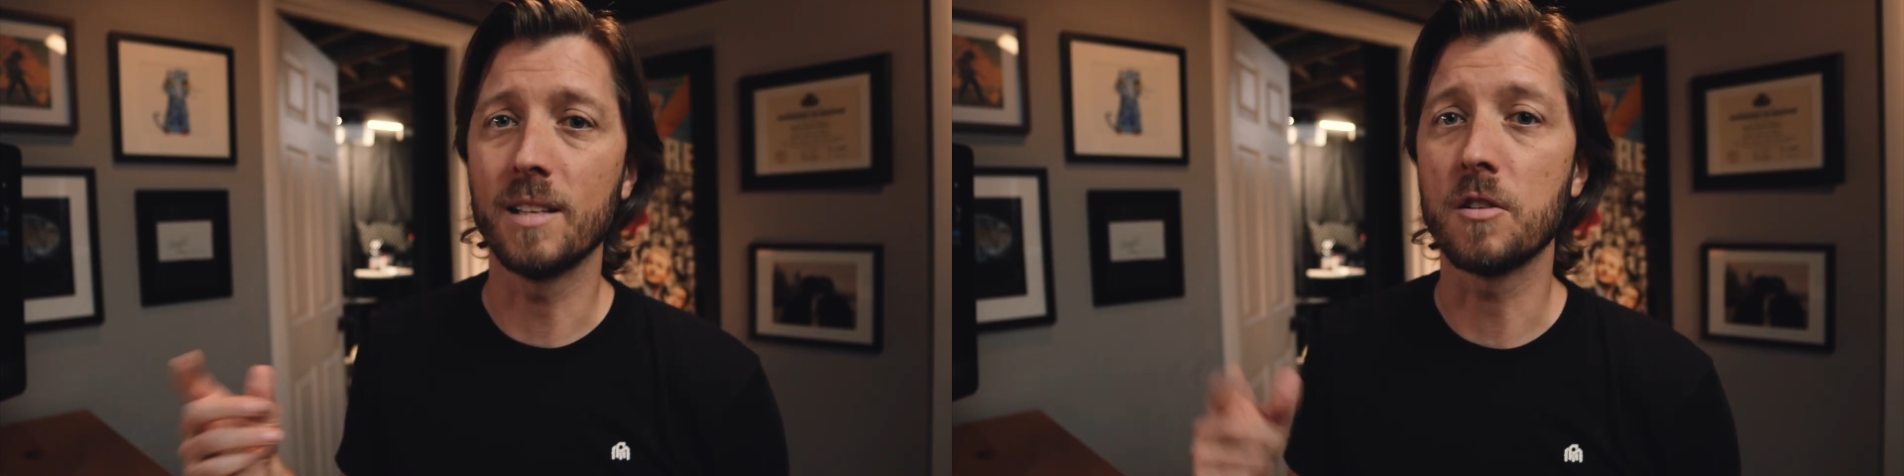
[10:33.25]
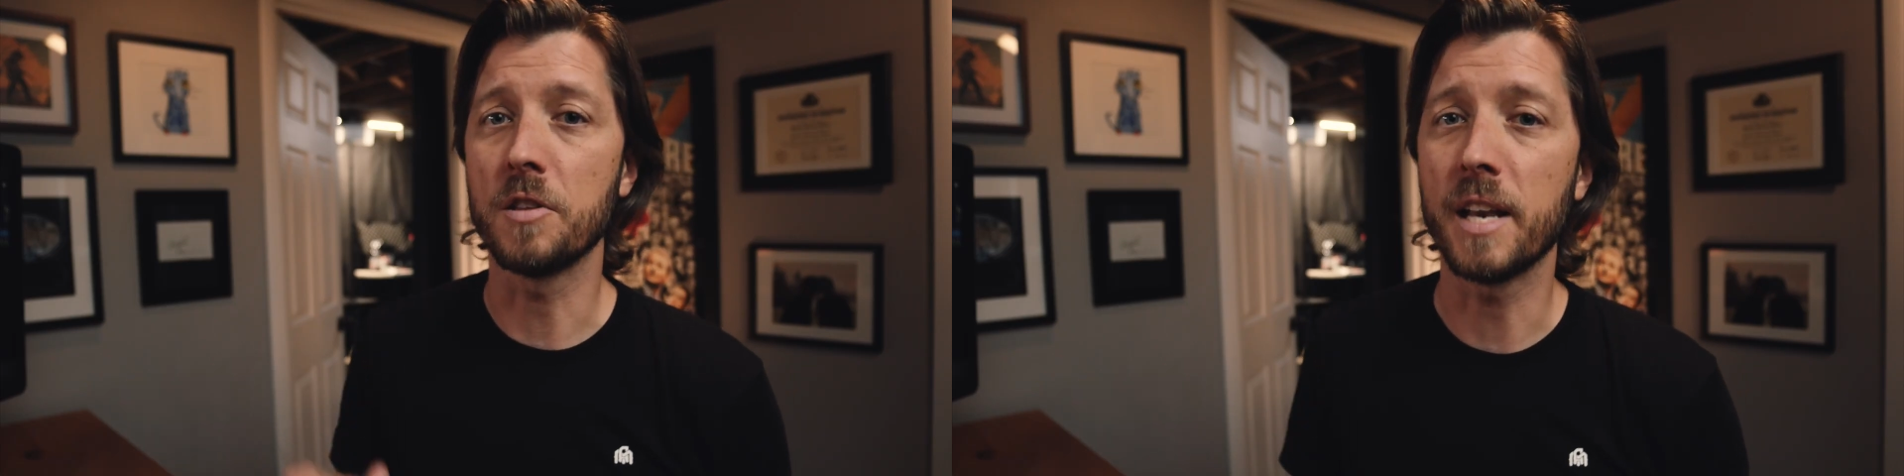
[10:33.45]

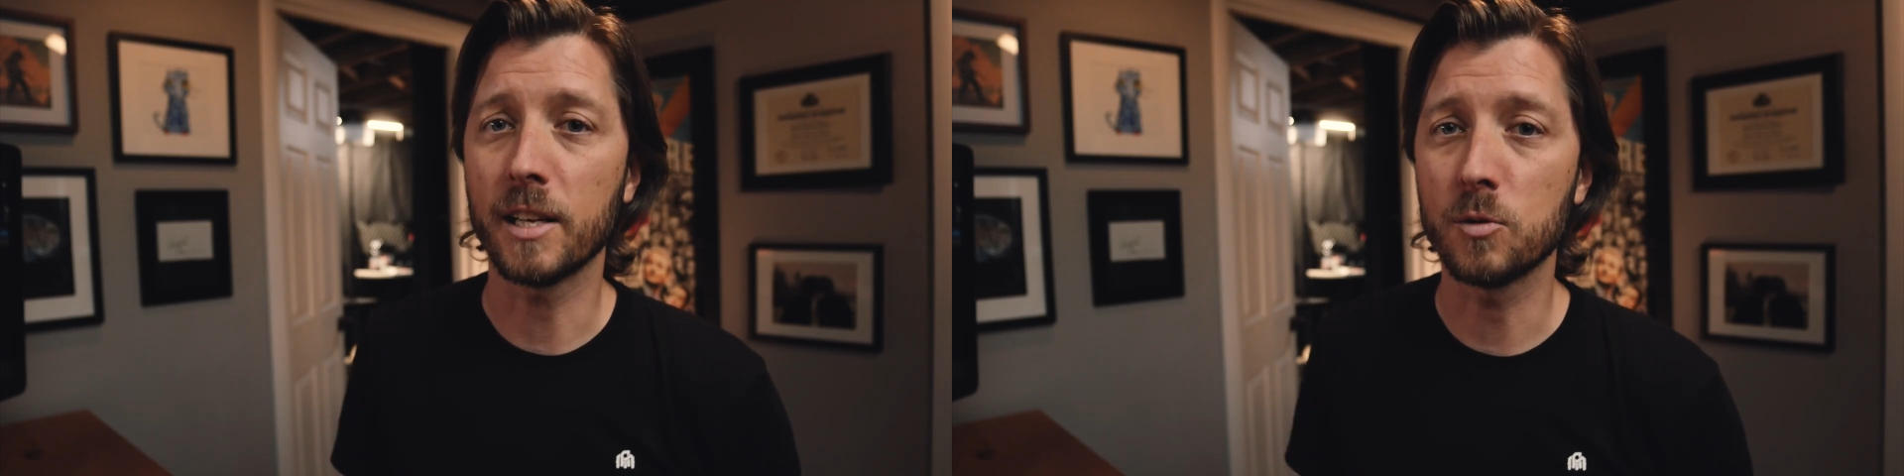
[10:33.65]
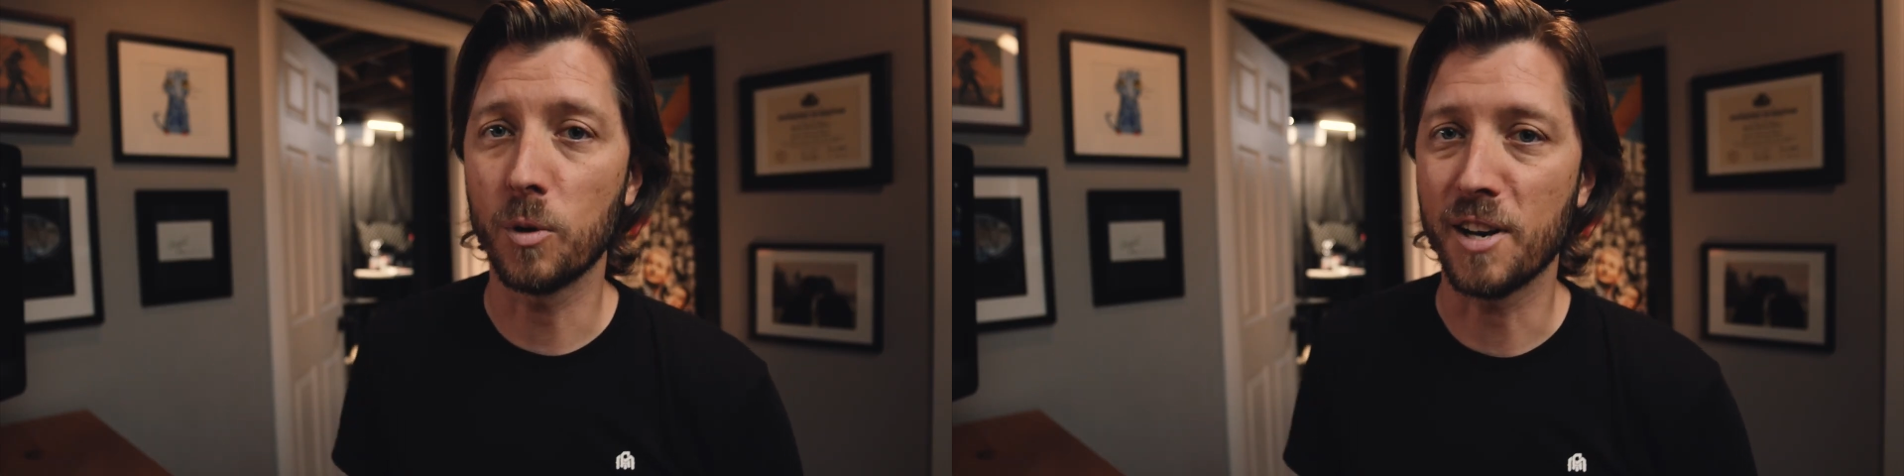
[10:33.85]
Until the
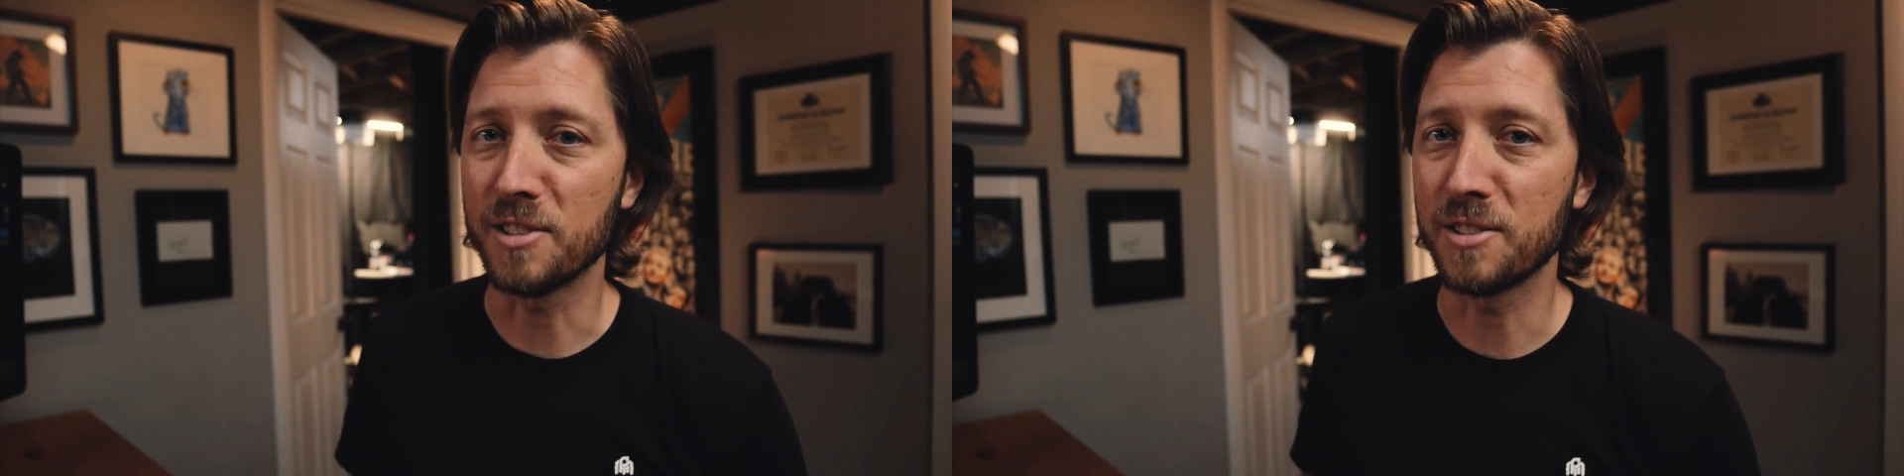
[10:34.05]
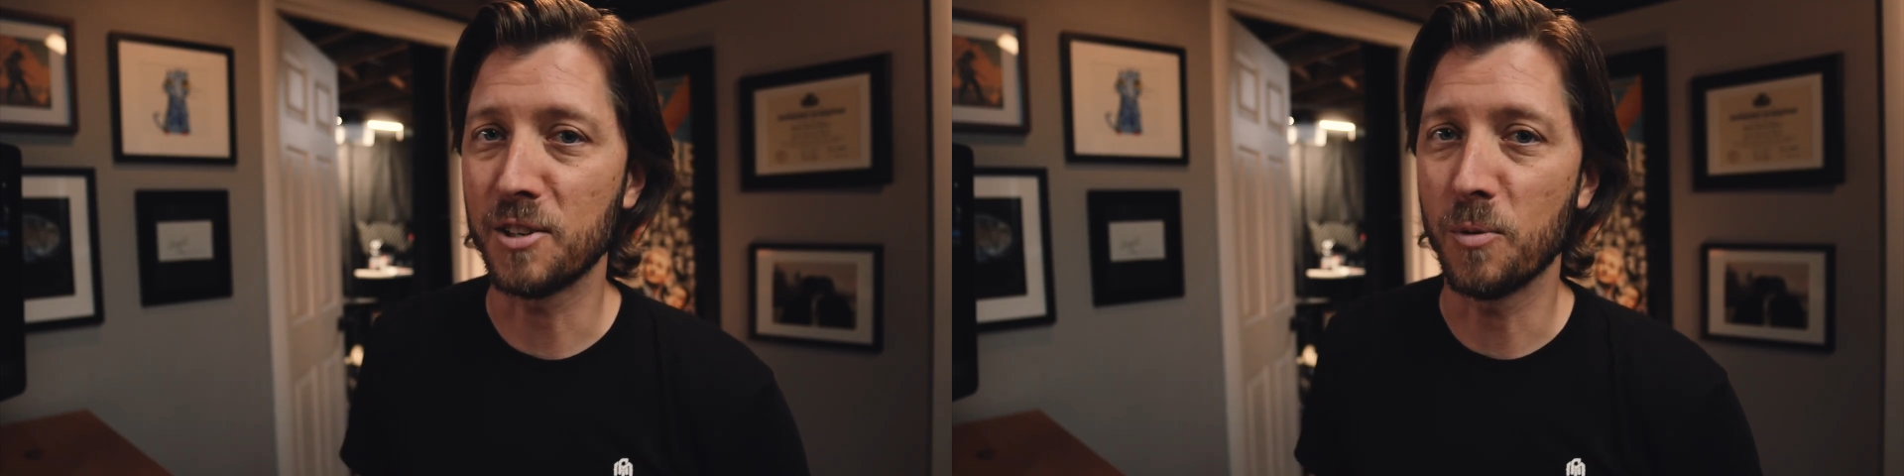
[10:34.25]
next one,
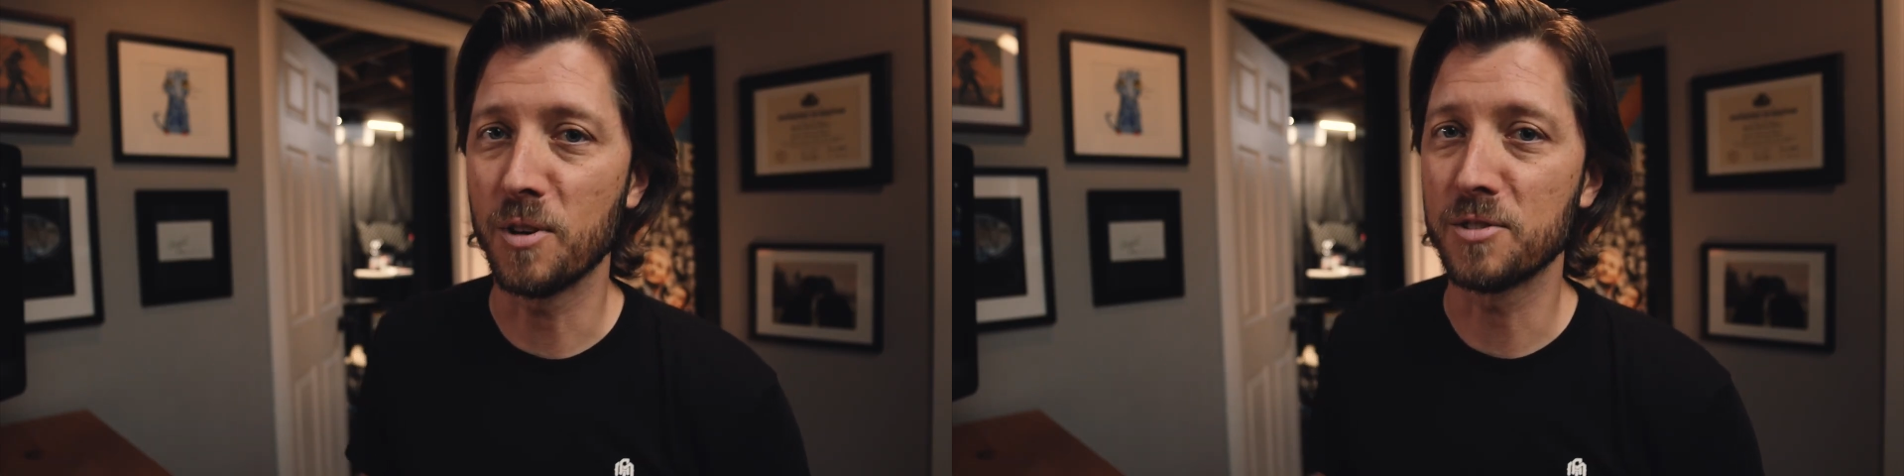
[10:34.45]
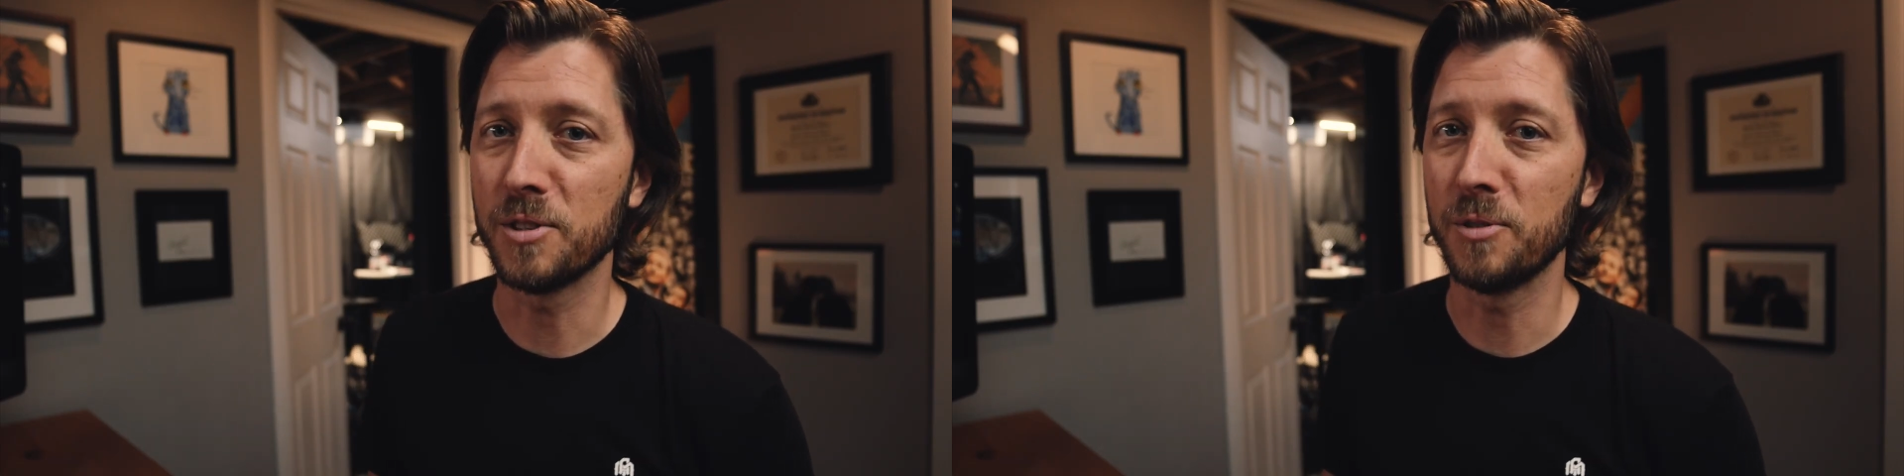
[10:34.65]
I'll see you
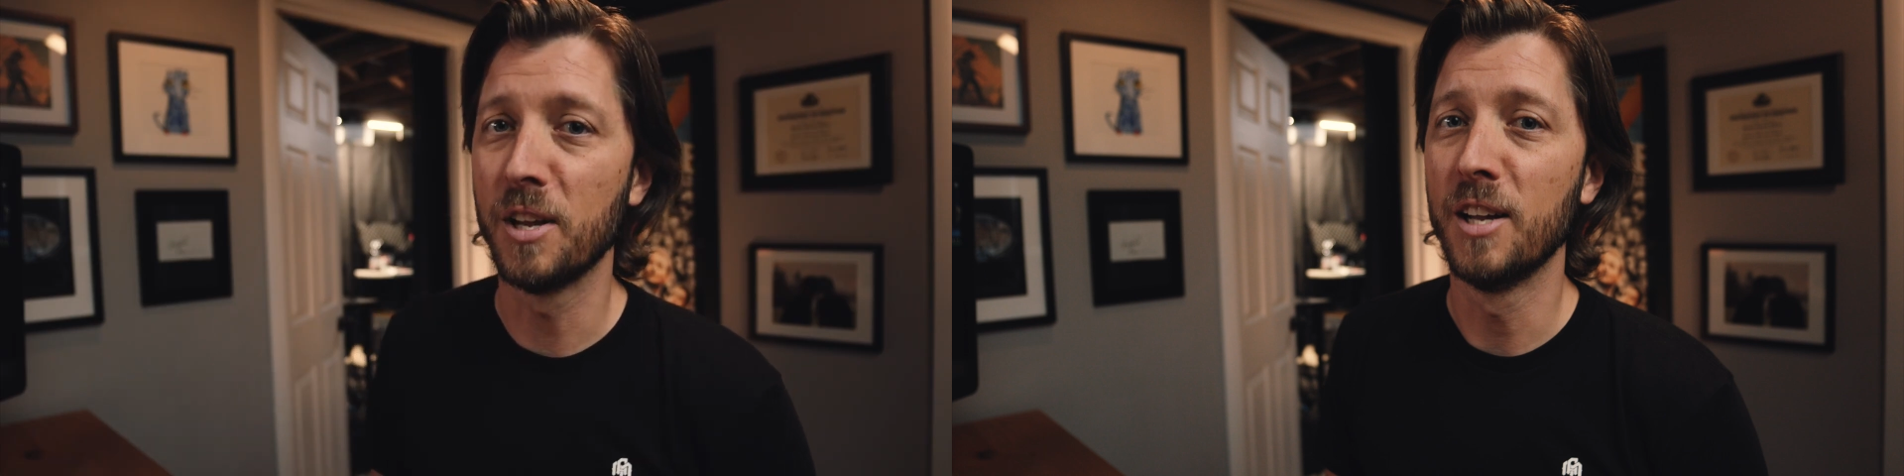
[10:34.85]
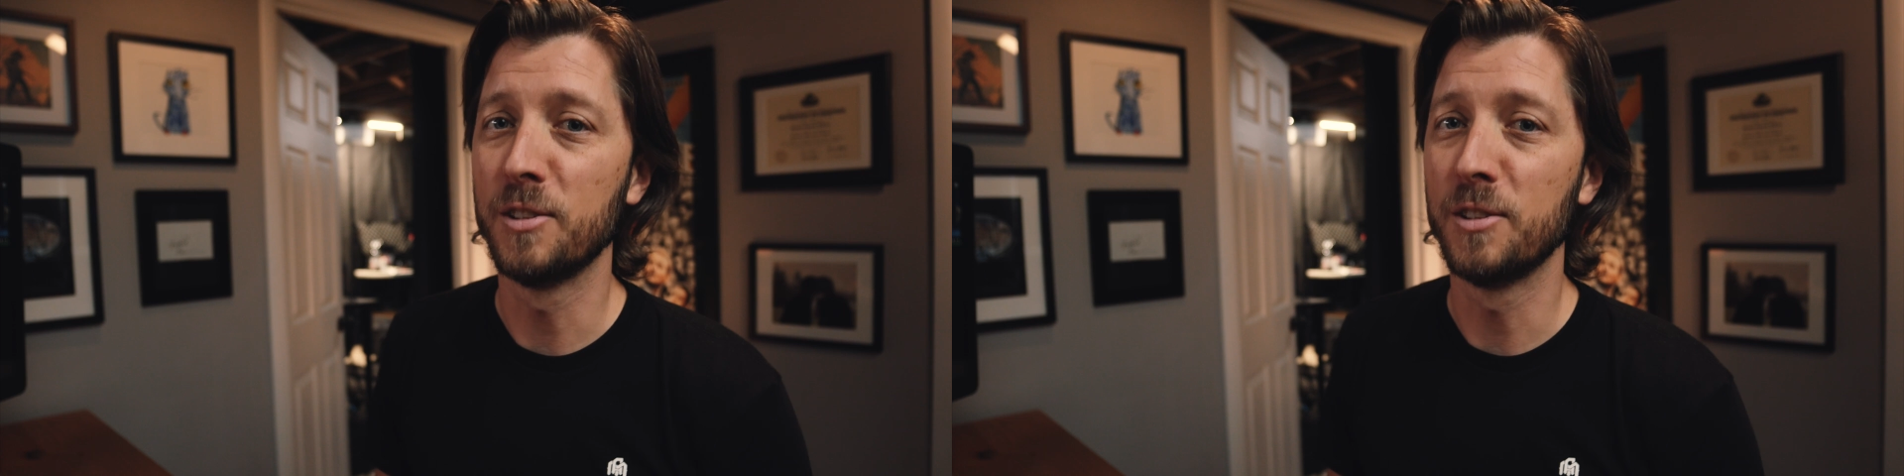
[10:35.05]
all soon.